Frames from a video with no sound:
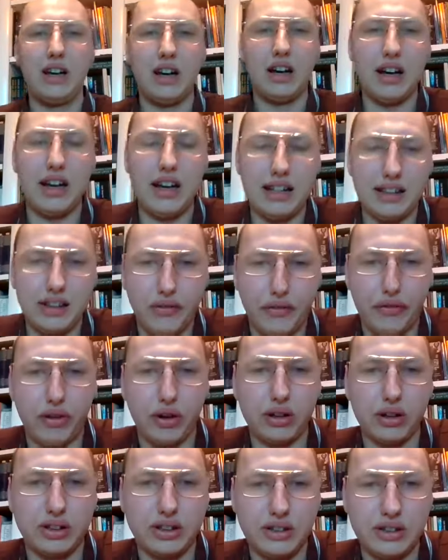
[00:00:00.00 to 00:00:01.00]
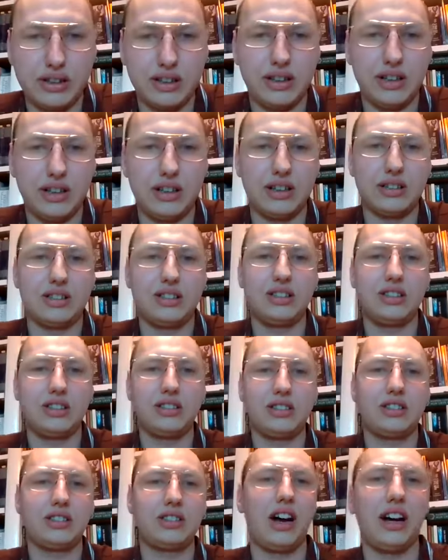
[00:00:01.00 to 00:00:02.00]
at the first
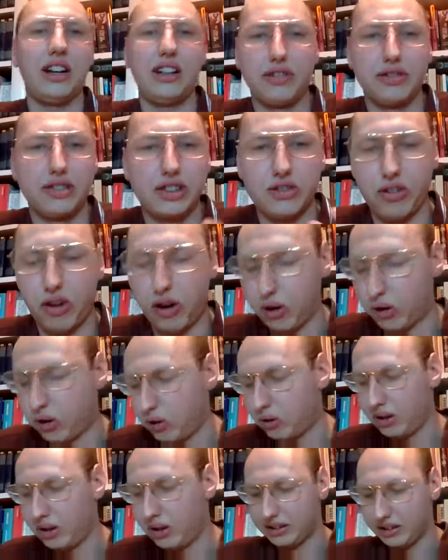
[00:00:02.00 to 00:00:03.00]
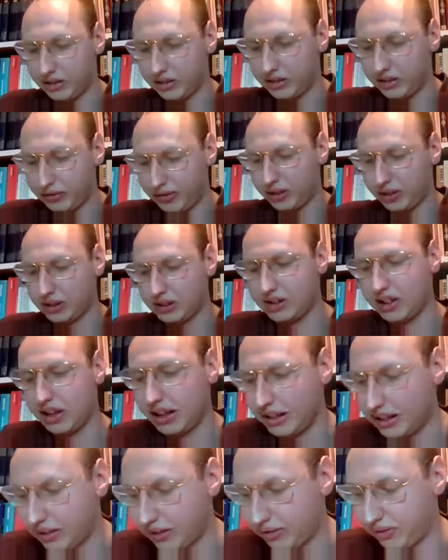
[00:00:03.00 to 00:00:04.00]
sign of struggle, at the first
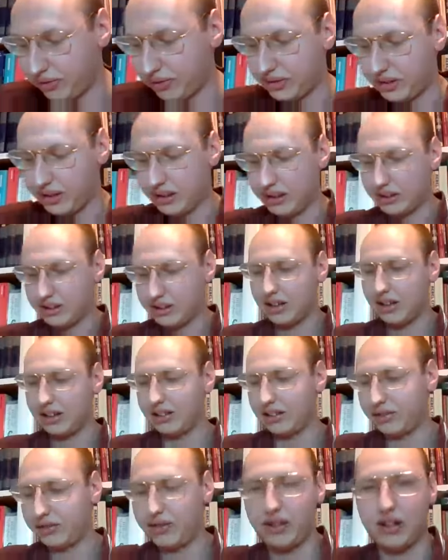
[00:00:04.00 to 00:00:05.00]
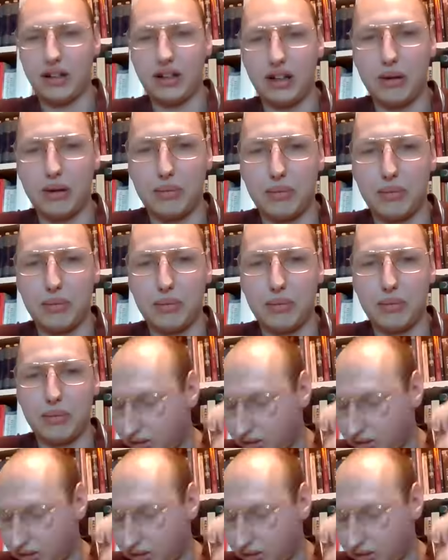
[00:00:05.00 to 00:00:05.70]
sign of undermining